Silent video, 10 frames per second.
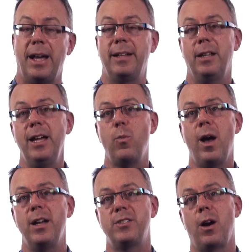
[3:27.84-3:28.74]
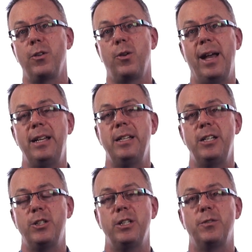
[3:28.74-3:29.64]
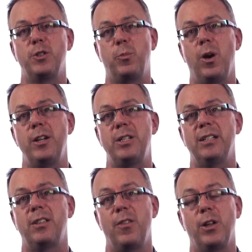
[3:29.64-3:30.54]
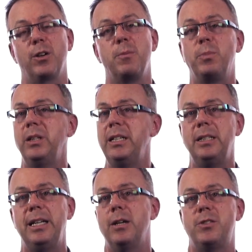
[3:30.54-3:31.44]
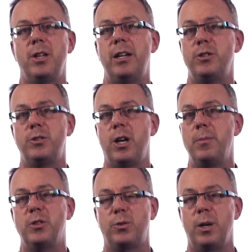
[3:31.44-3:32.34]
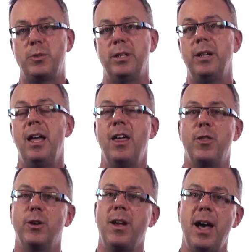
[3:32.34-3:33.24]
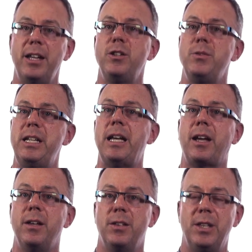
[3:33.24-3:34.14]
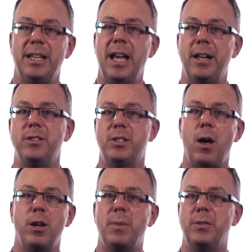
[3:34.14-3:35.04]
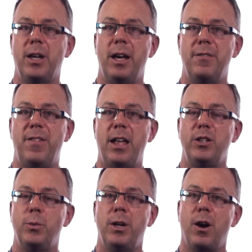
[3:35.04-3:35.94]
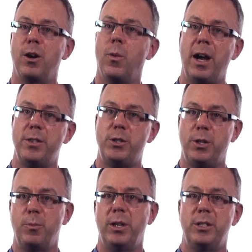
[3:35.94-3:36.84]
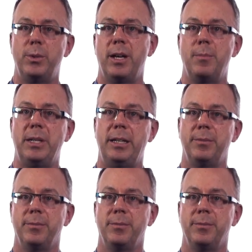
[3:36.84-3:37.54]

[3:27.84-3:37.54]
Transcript: And likewise, are there any initiatives or projects that are completely outside your job description that are kind of unique, that again, talk about the kind of value and ROI that you can bring to a company?